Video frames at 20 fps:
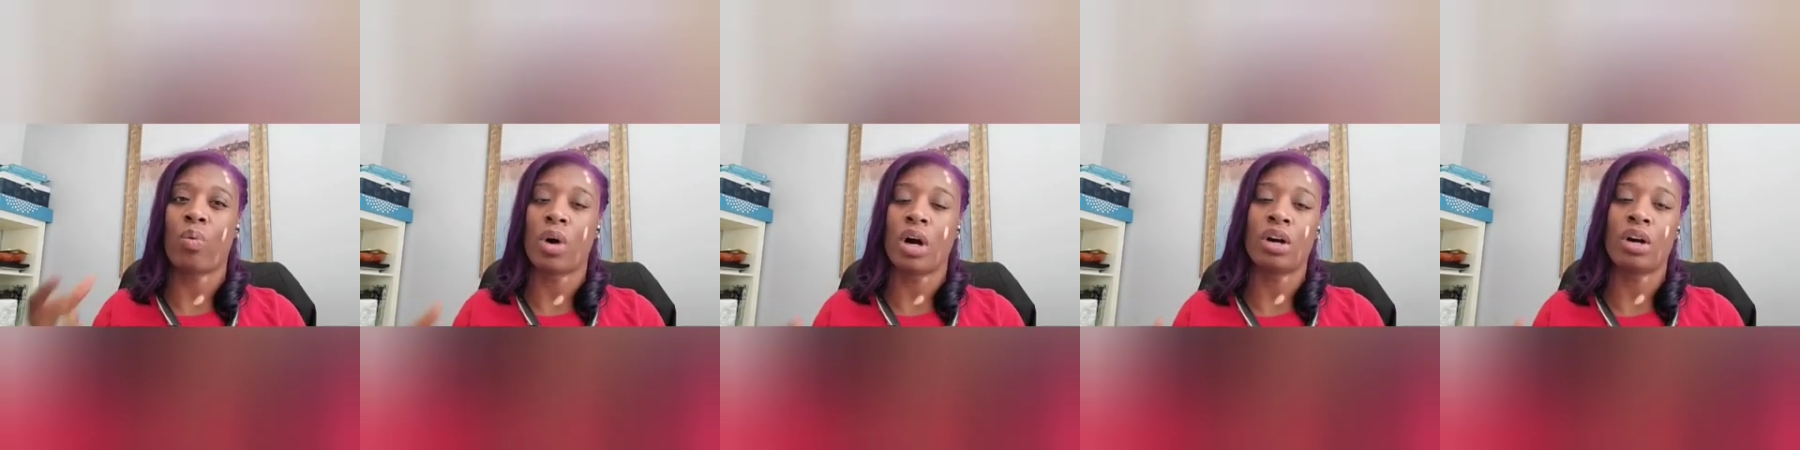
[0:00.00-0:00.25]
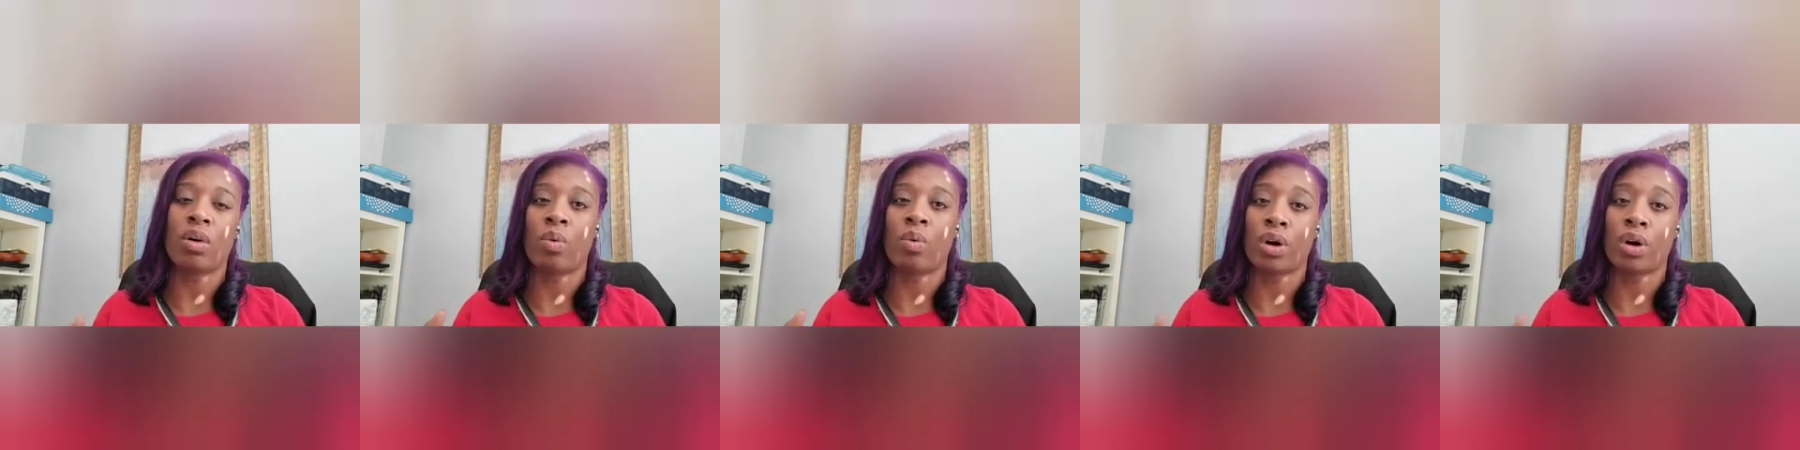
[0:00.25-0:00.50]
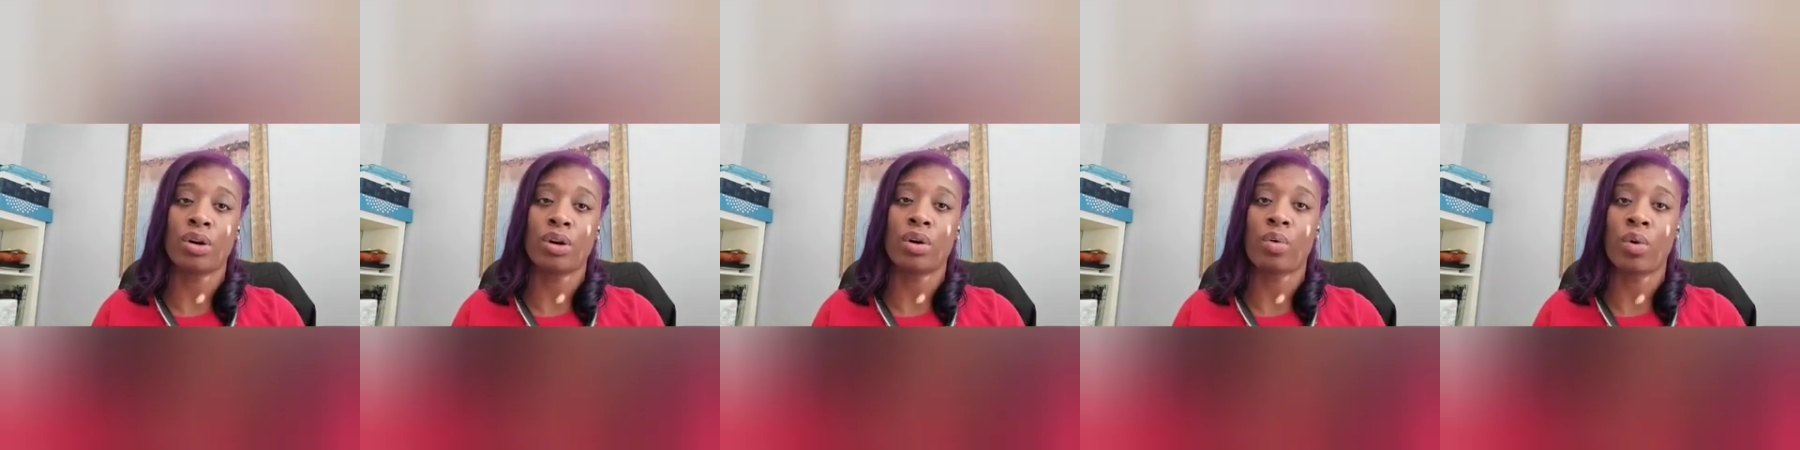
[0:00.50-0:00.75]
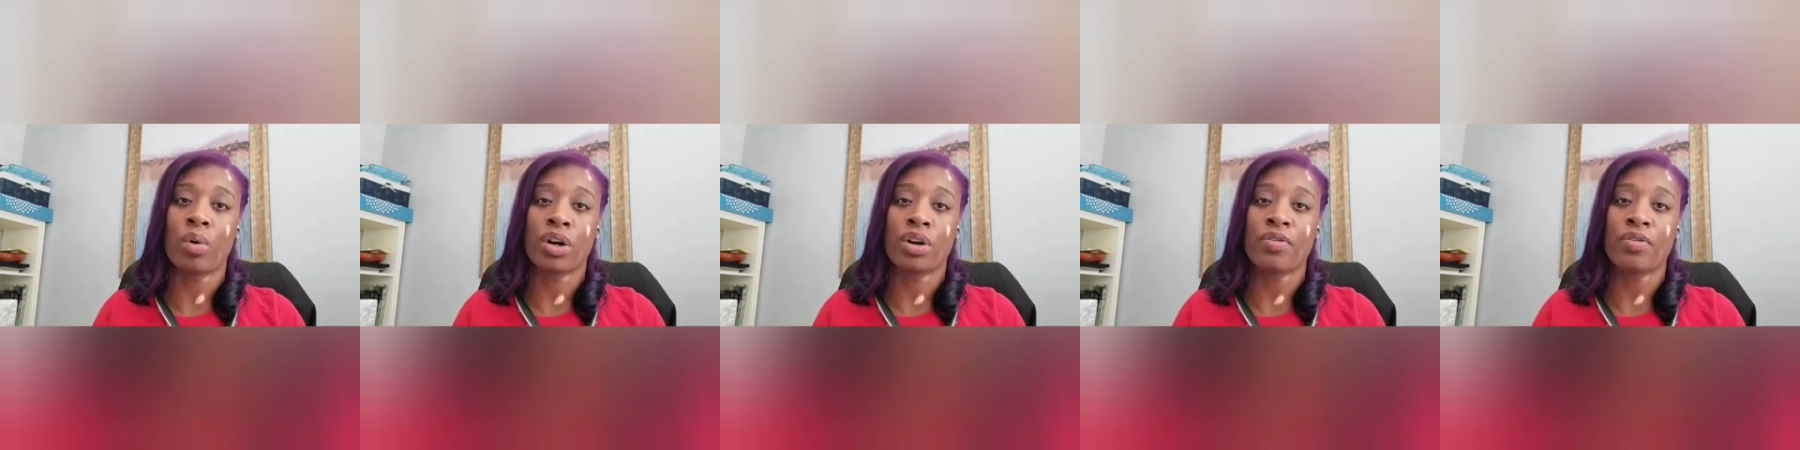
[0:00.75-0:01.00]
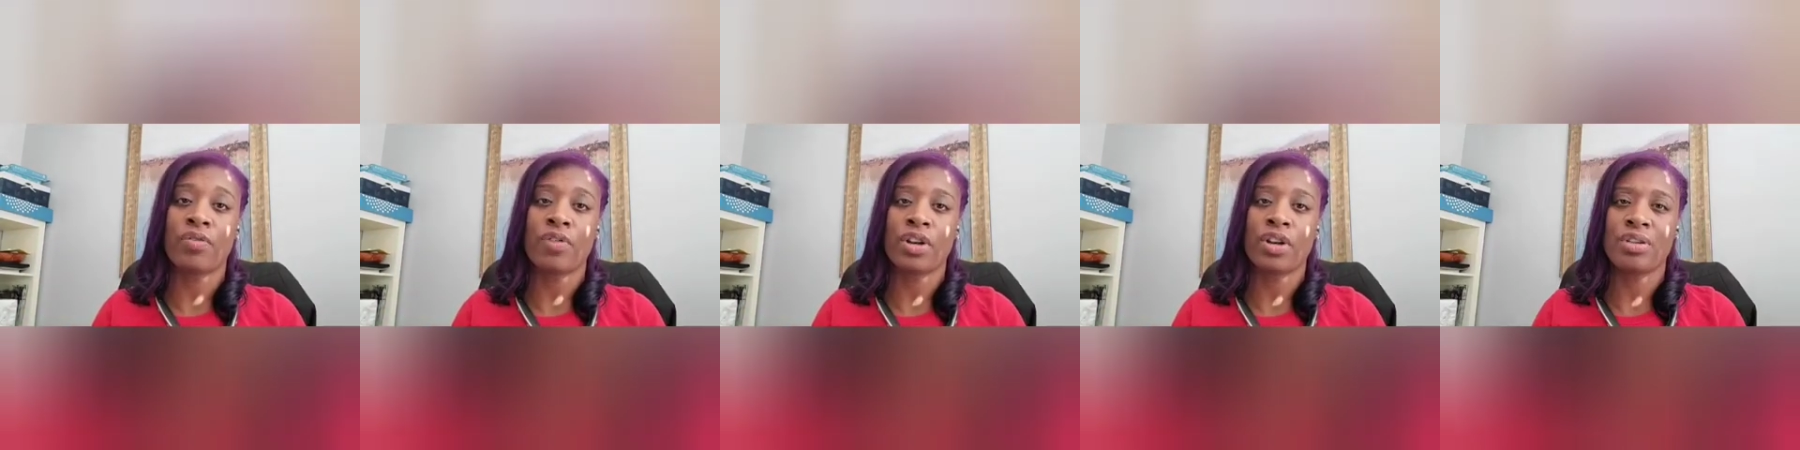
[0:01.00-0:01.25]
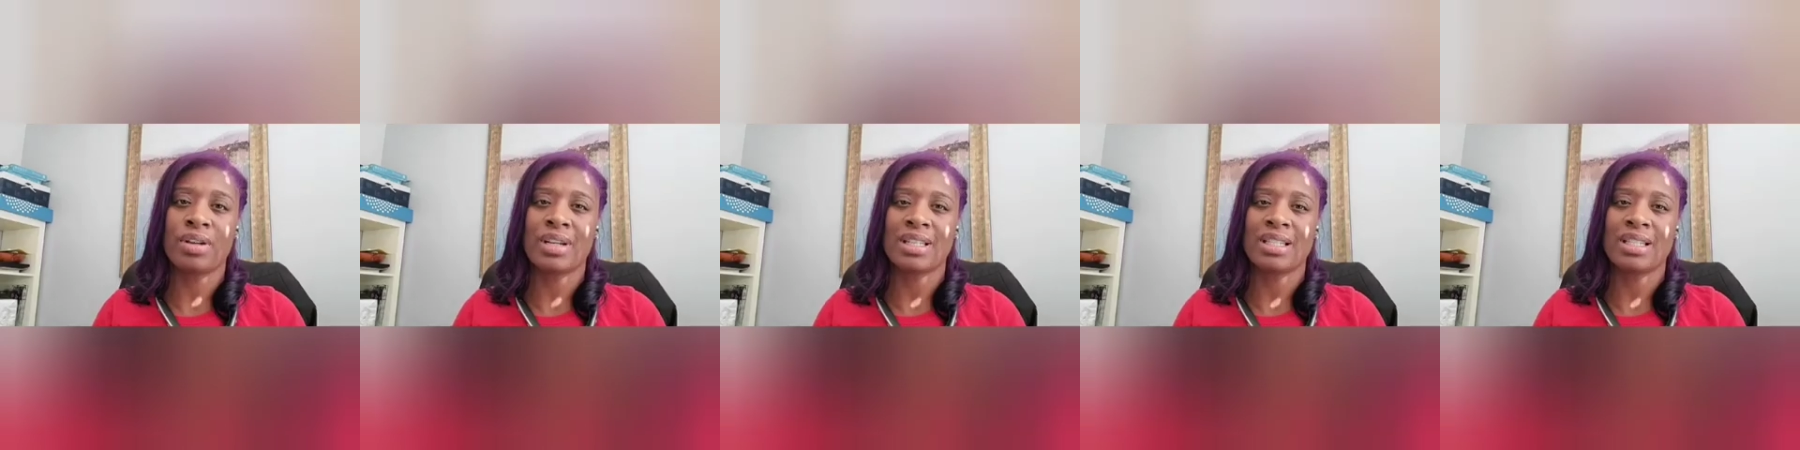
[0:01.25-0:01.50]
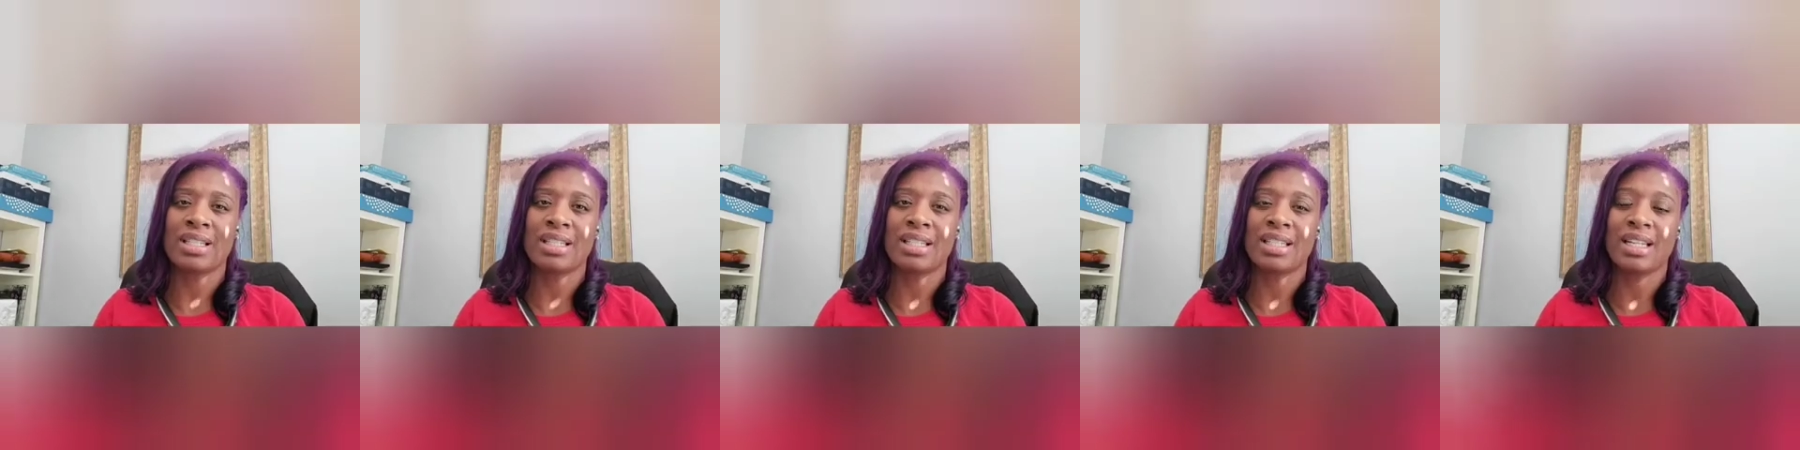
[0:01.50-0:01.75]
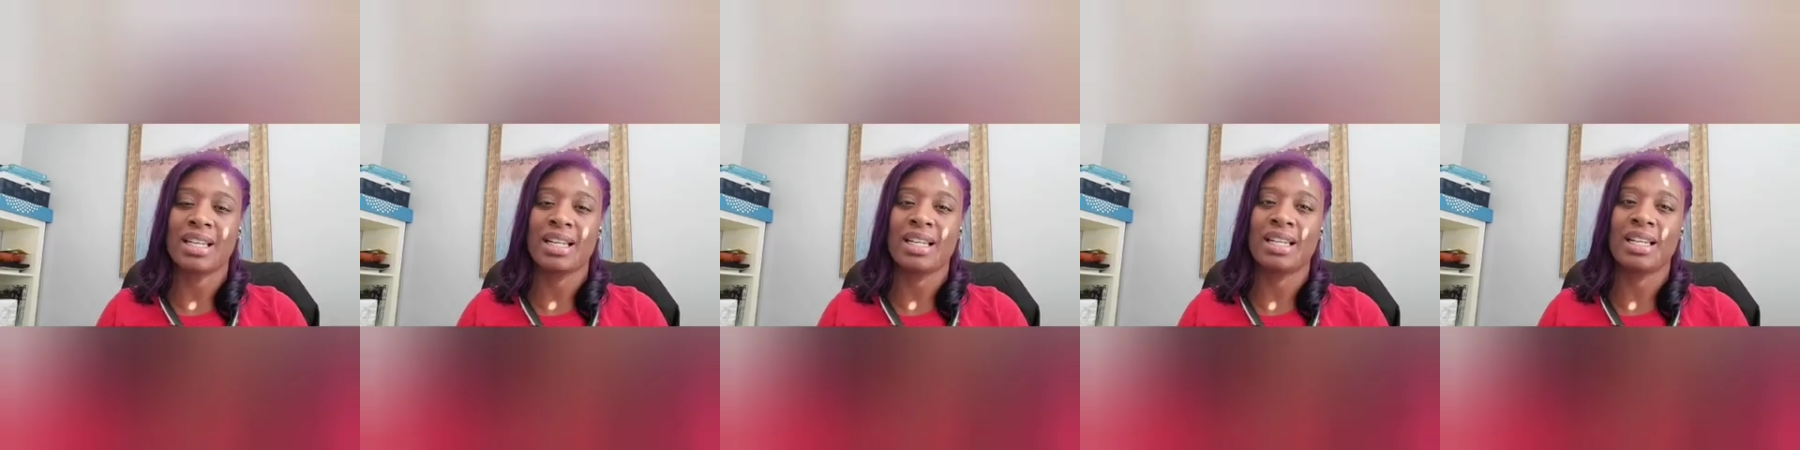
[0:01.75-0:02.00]
a worker working for you that's a
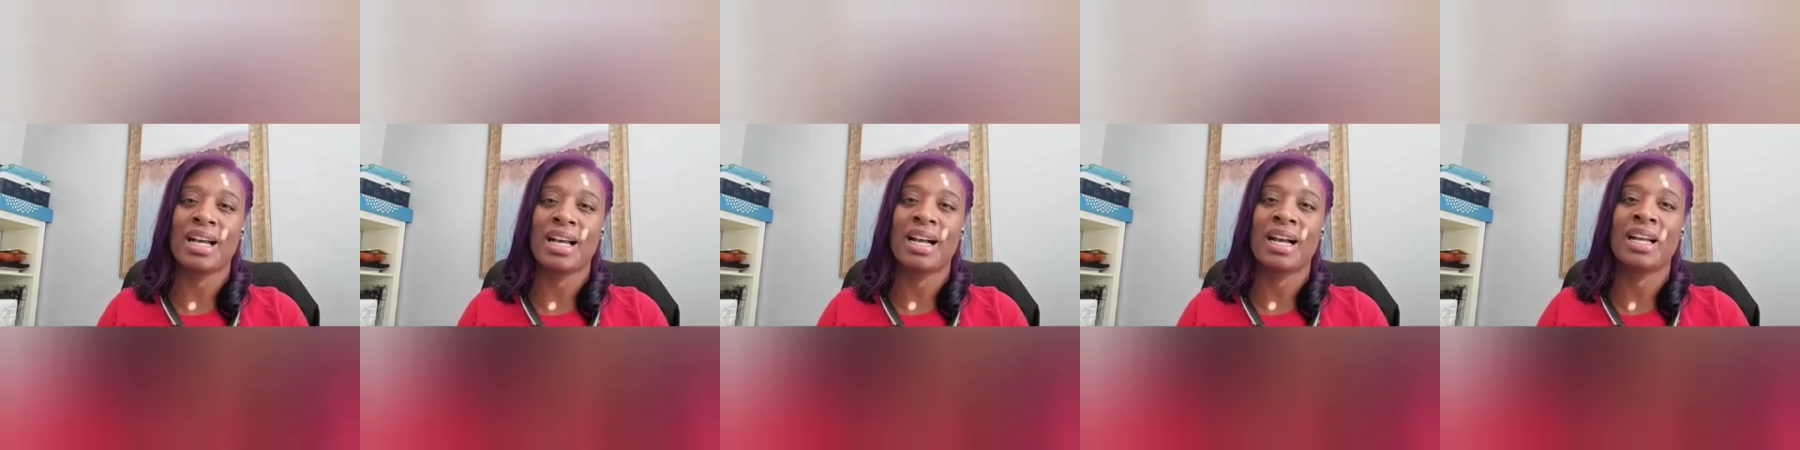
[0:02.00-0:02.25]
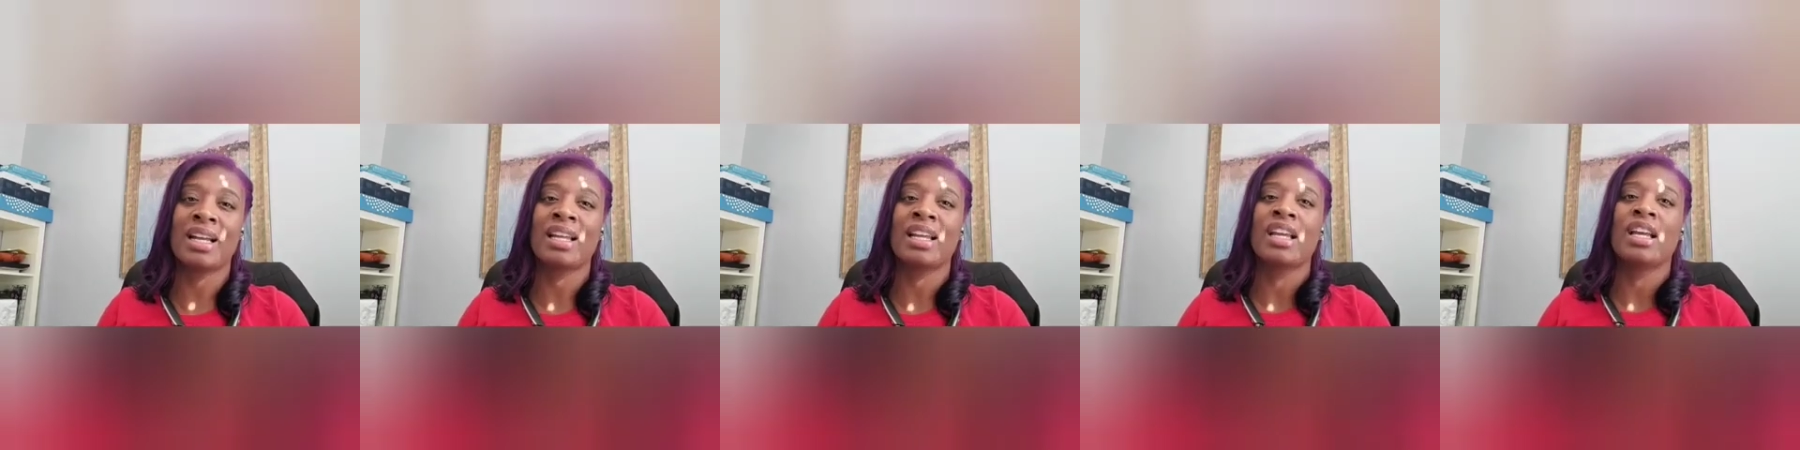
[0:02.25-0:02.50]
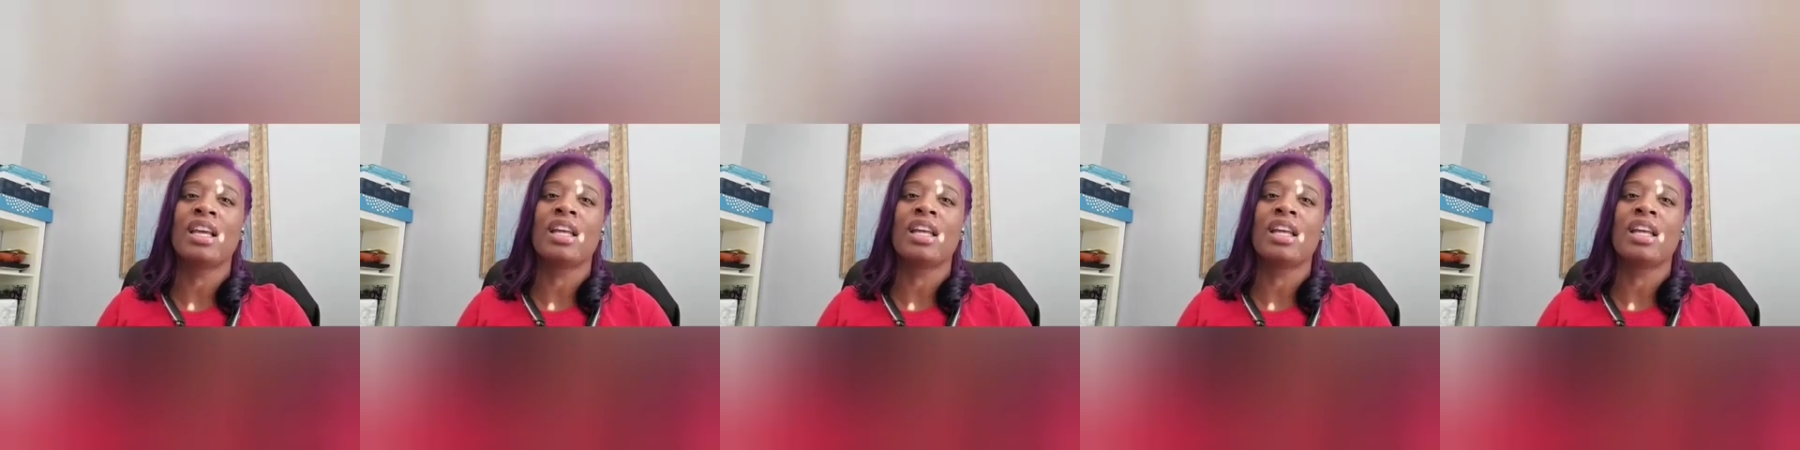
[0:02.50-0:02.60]
1099,